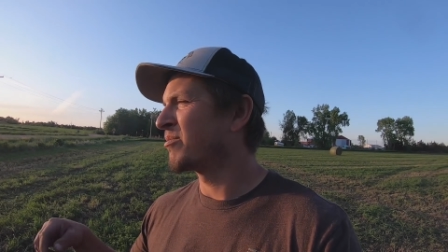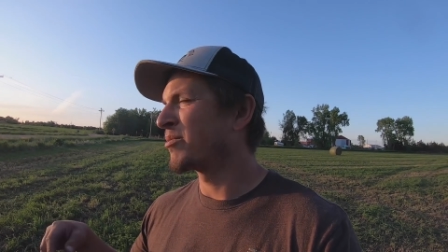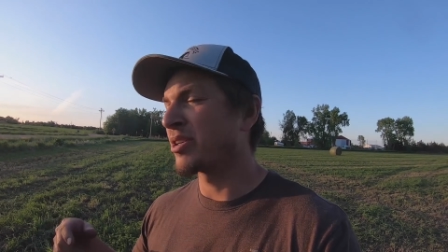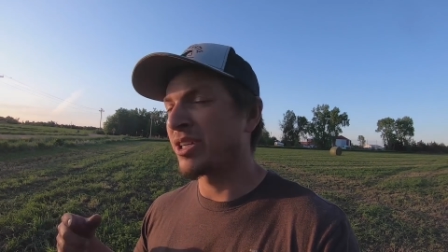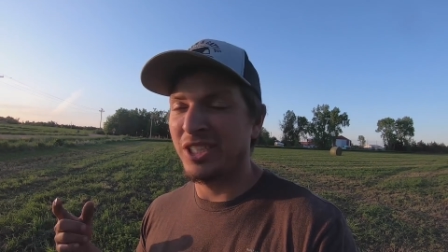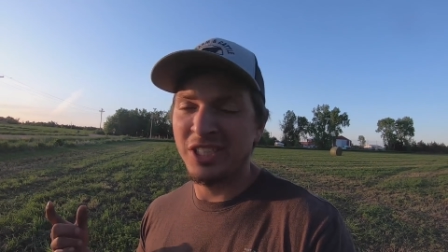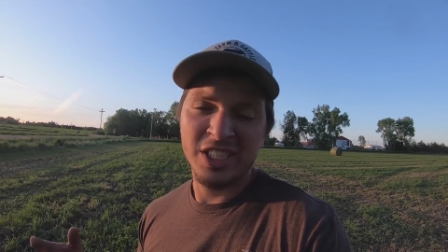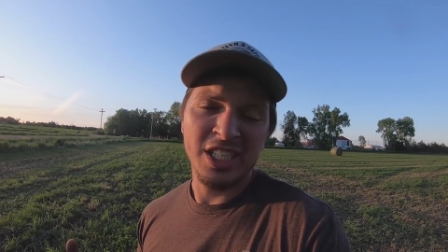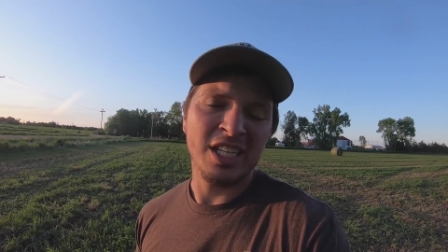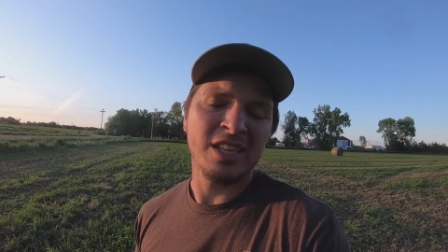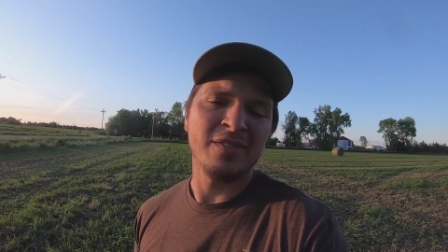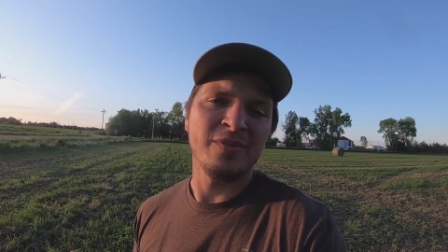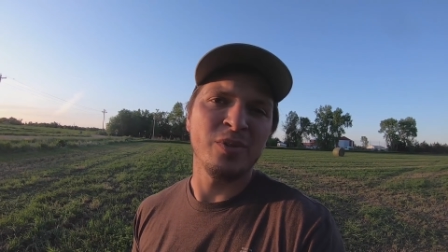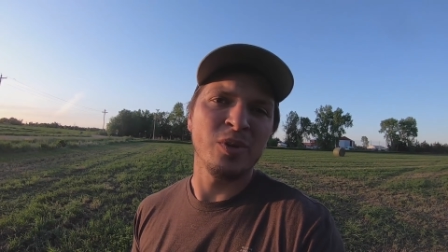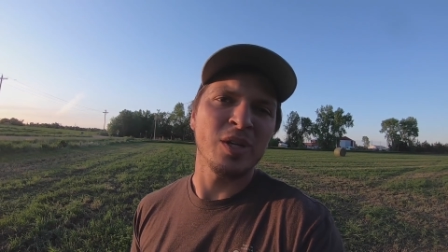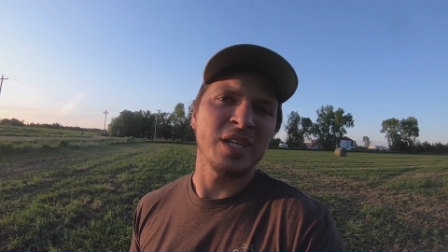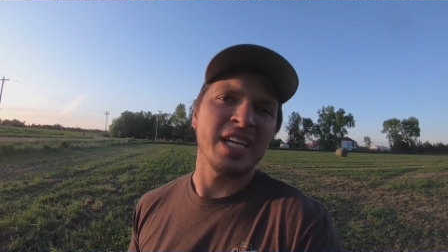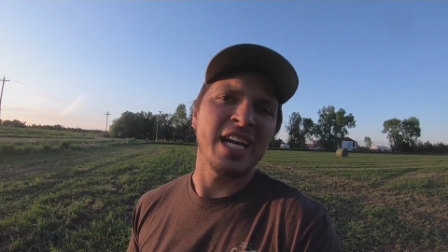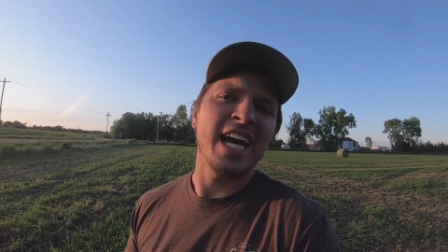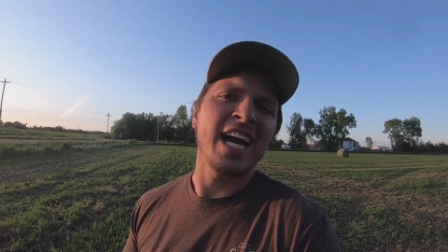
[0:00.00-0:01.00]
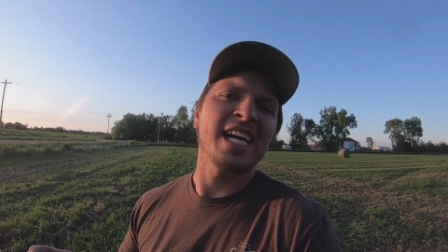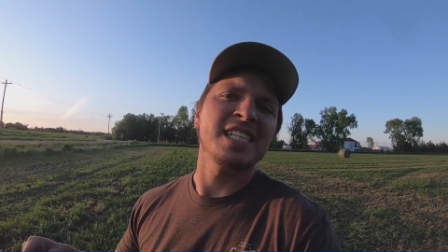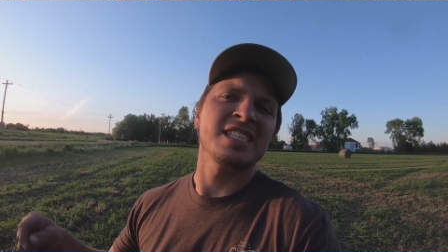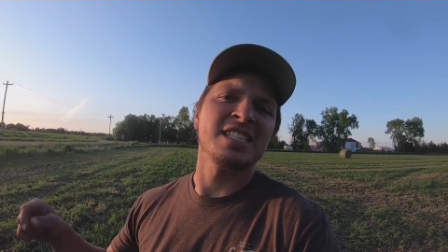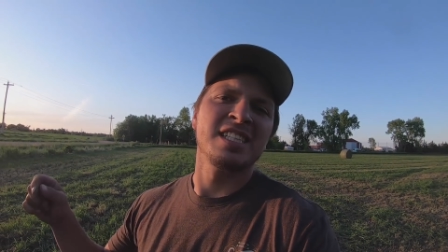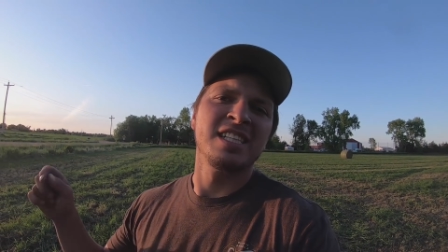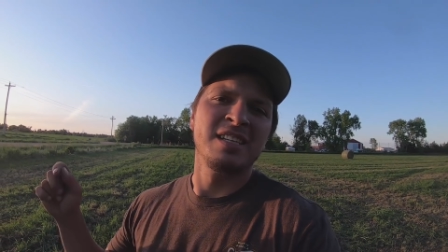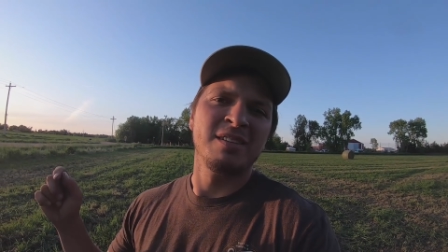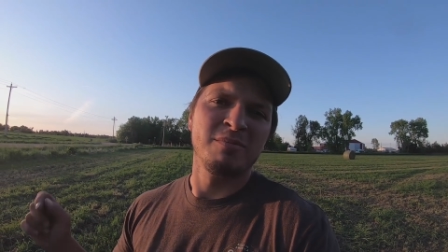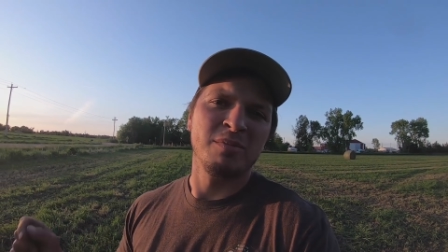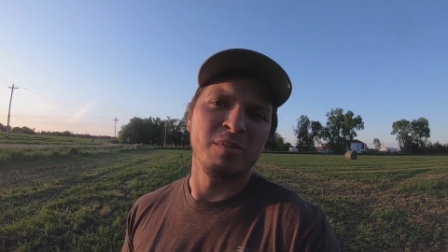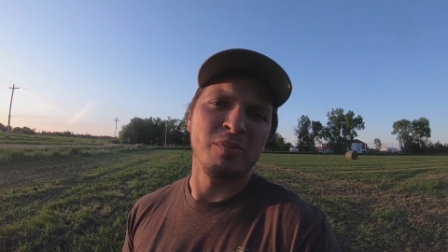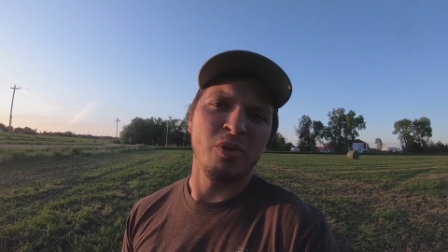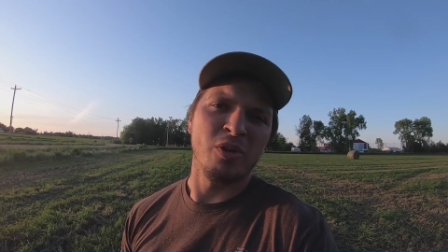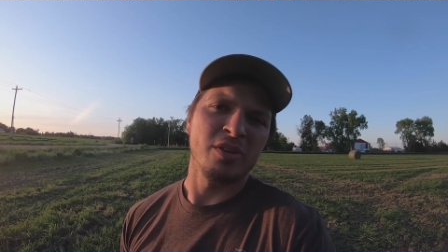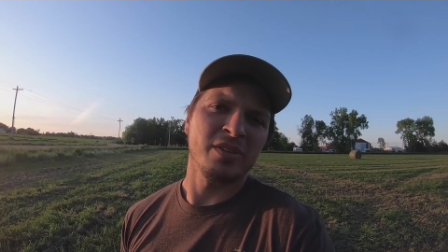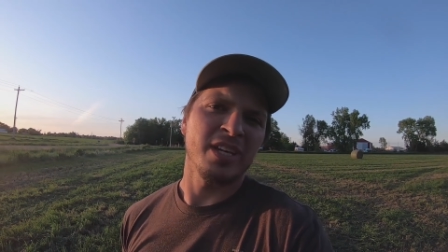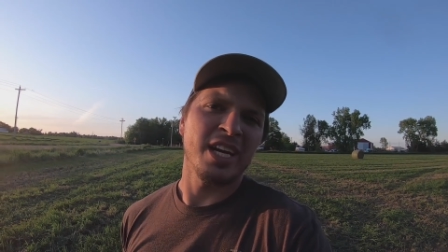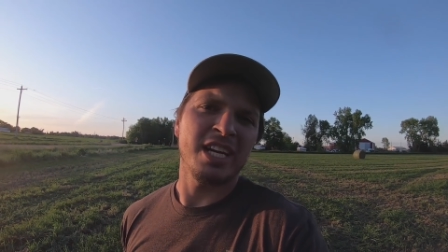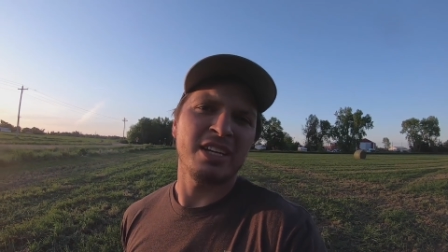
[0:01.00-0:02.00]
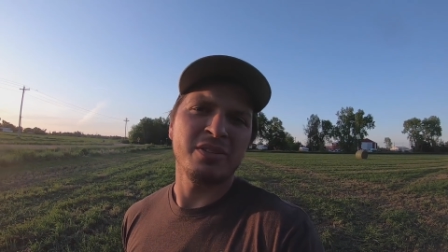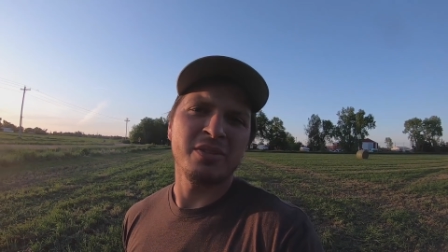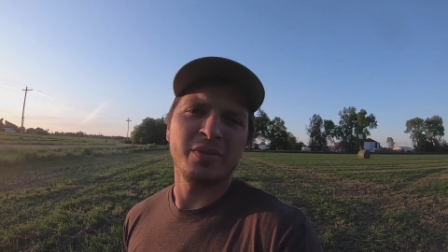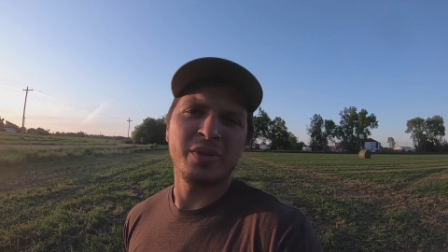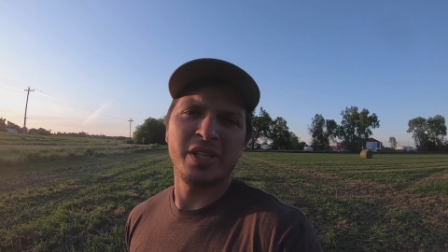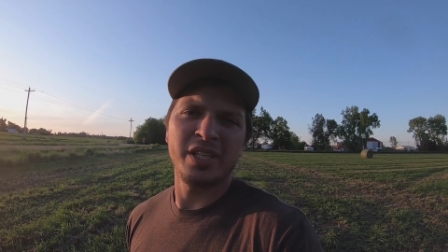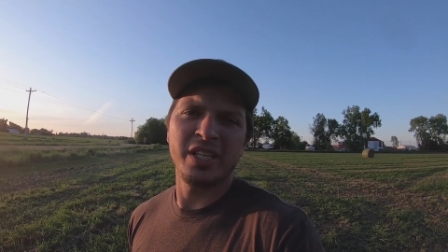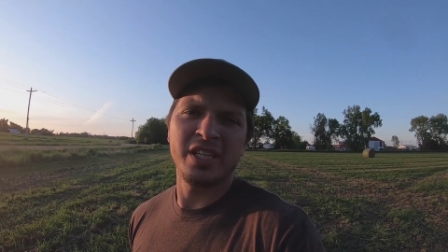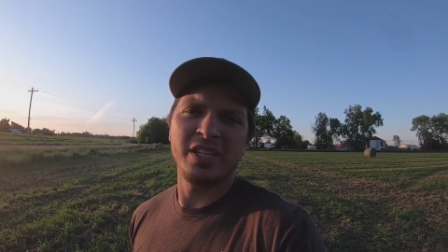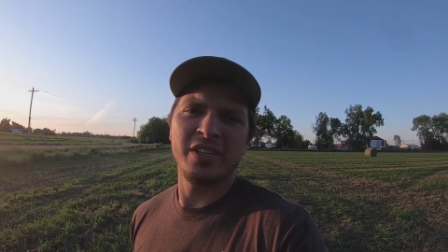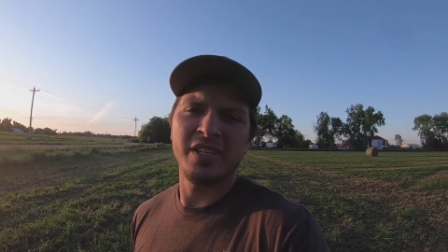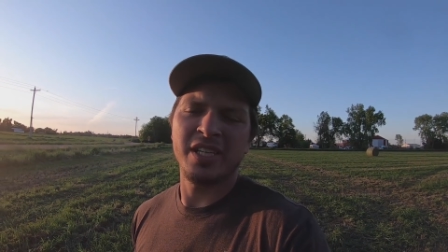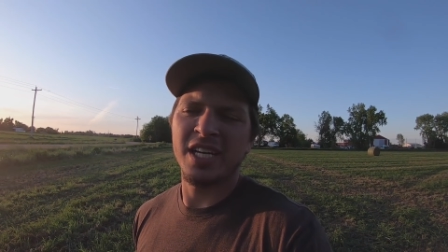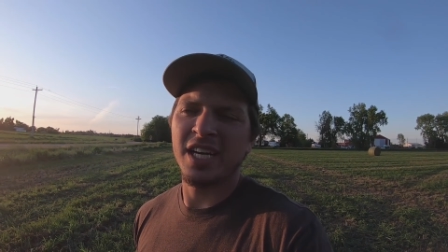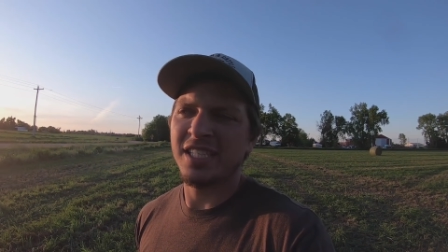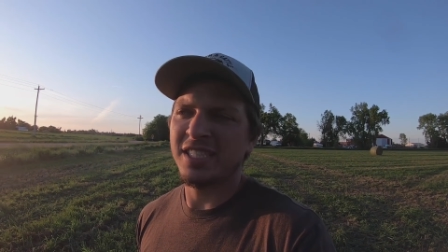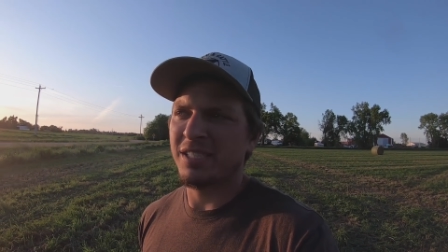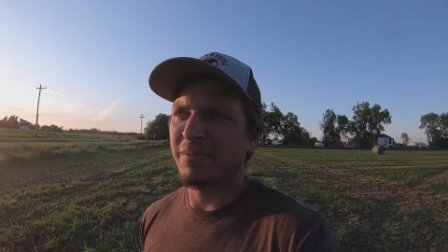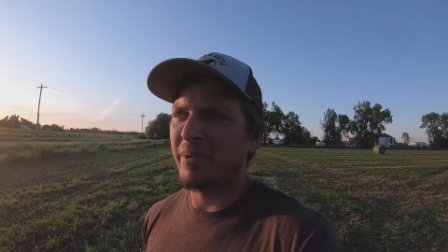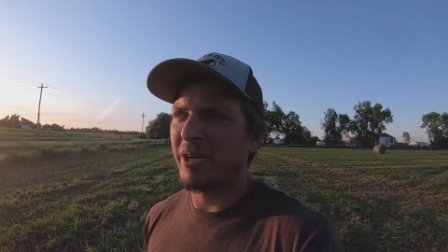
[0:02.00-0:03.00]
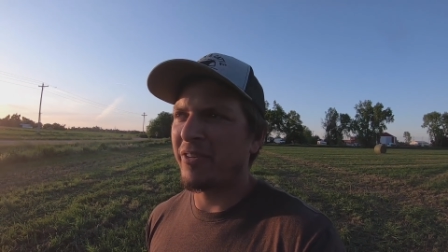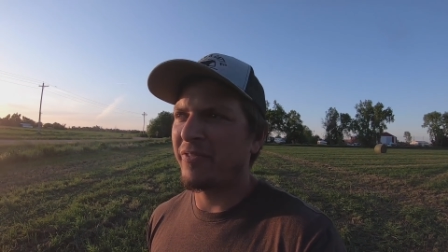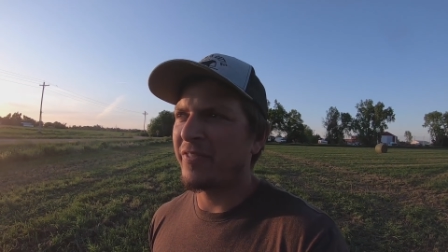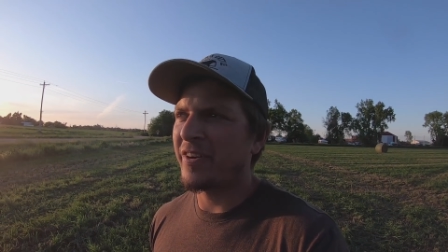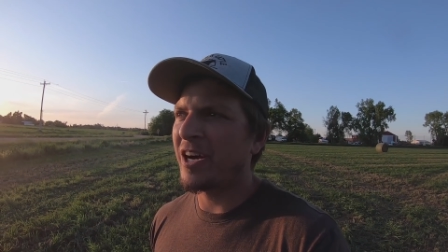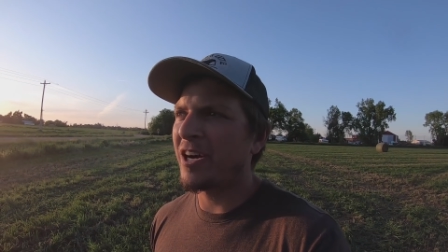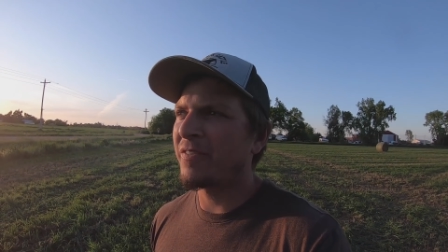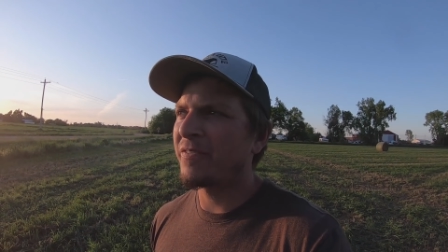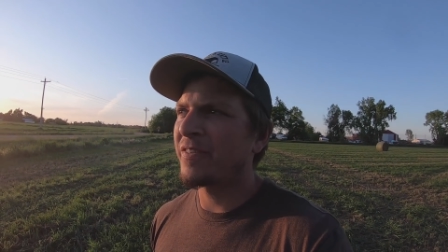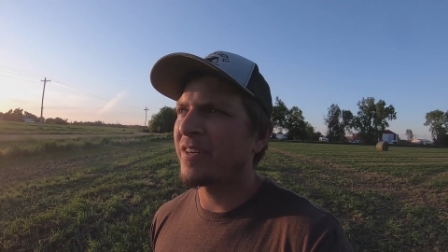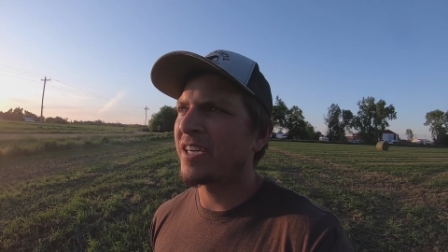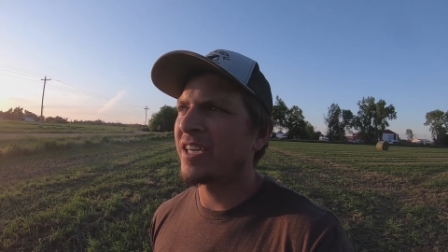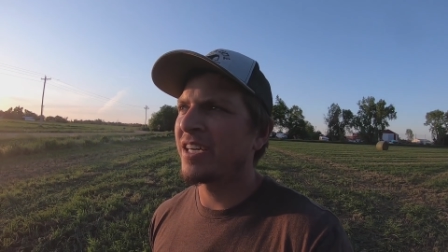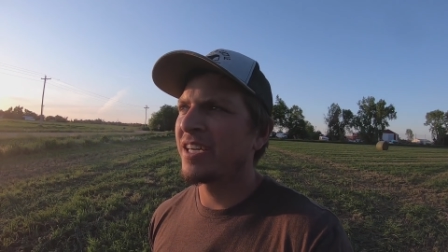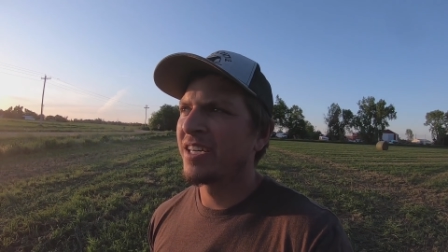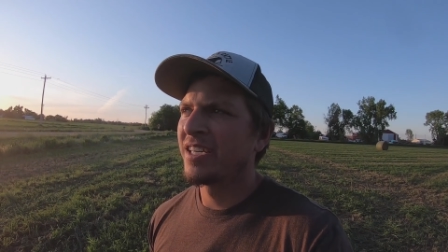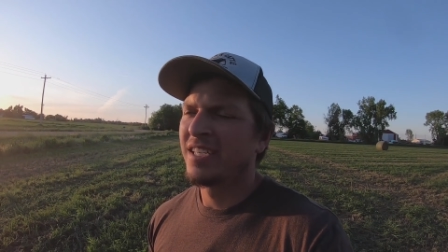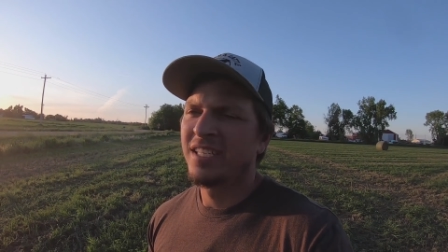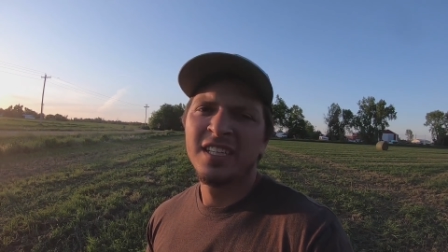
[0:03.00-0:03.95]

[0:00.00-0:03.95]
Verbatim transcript: we're gonna check the forecast, but more than likely we're gonna go cut some alfalfa.